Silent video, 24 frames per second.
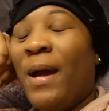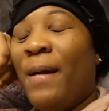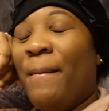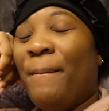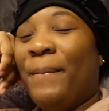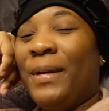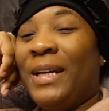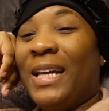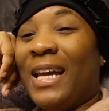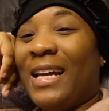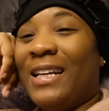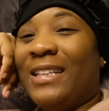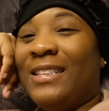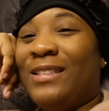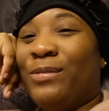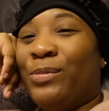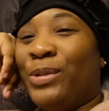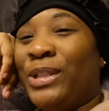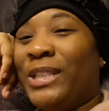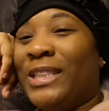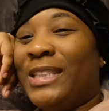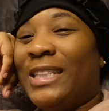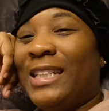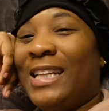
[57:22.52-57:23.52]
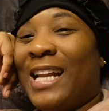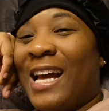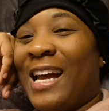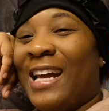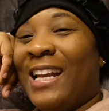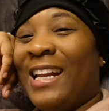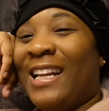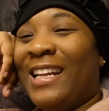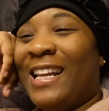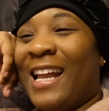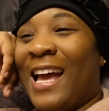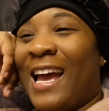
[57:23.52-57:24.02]
But yeah, it's Wednesday
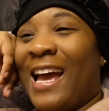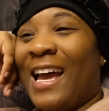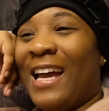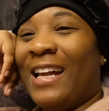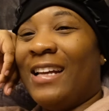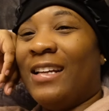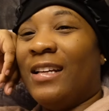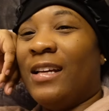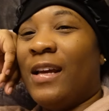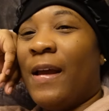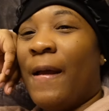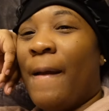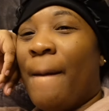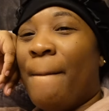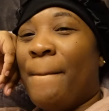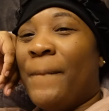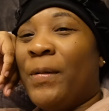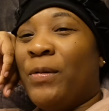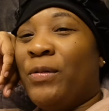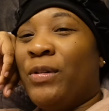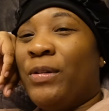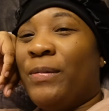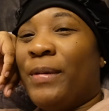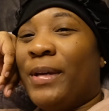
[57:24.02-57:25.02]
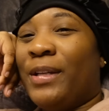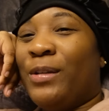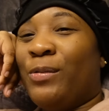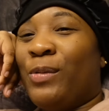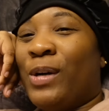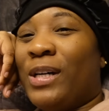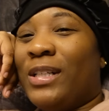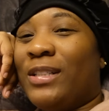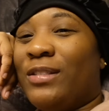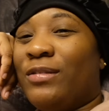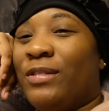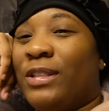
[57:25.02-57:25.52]
night at nine. But we're about to
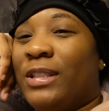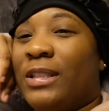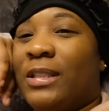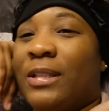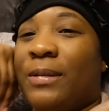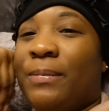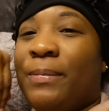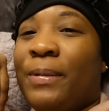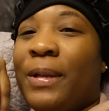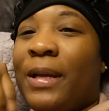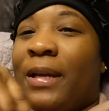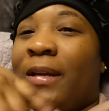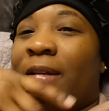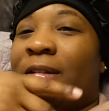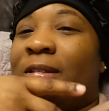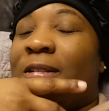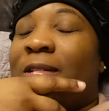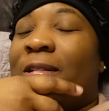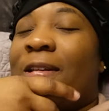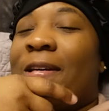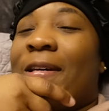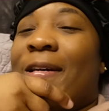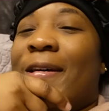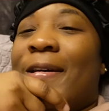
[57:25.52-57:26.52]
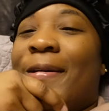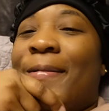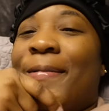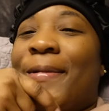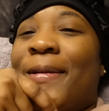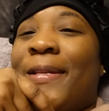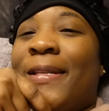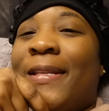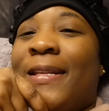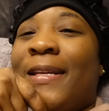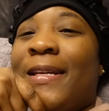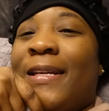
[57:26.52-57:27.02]
watch the rest of the Players Club,
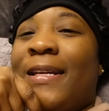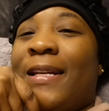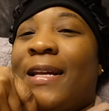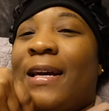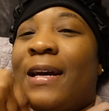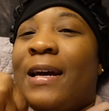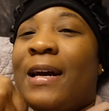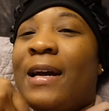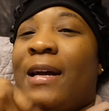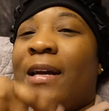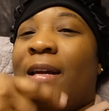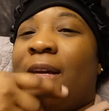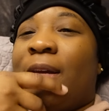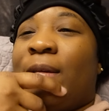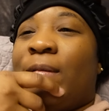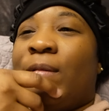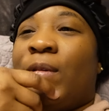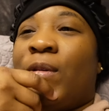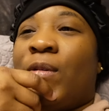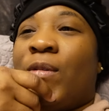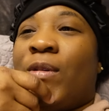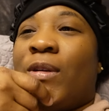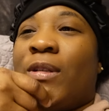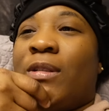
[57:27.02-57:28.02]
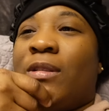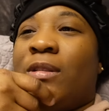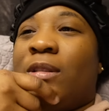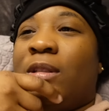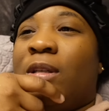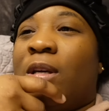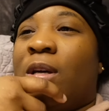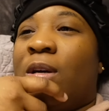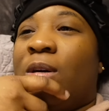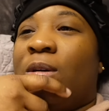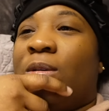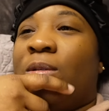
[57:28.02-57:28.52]
and then I am going to
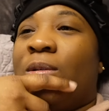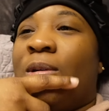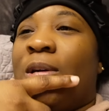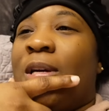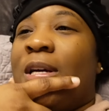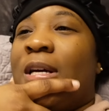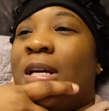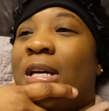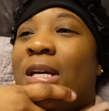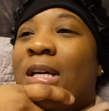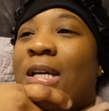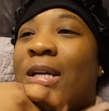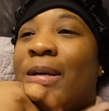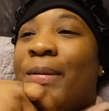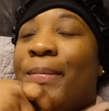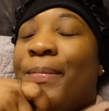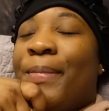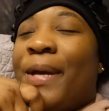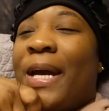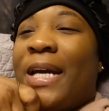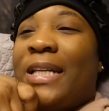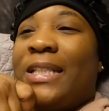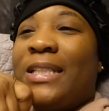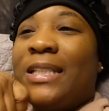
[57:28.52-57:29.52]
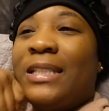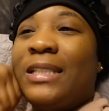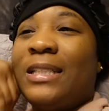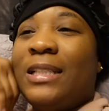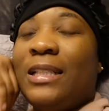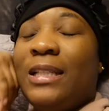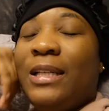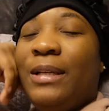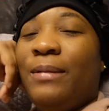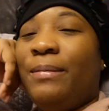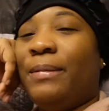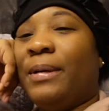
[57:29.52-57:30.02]
go back to
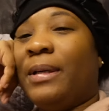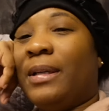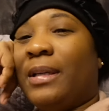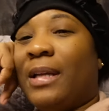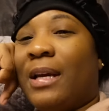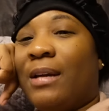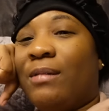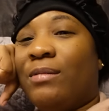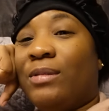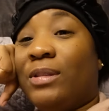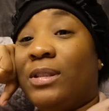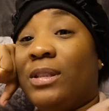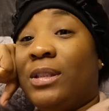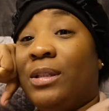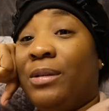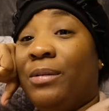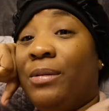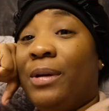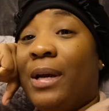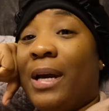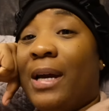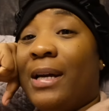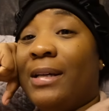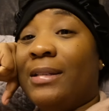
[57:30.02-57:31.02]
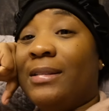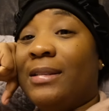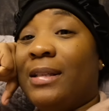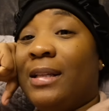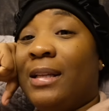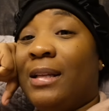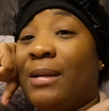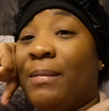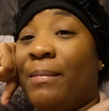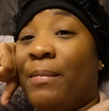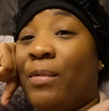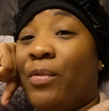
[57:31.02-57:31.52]
sleep, and I will see you guys
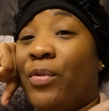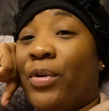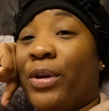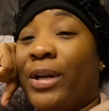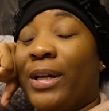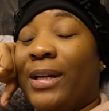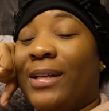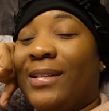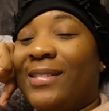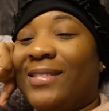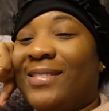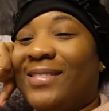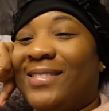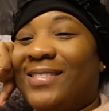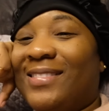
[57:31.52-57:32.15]
in the morning.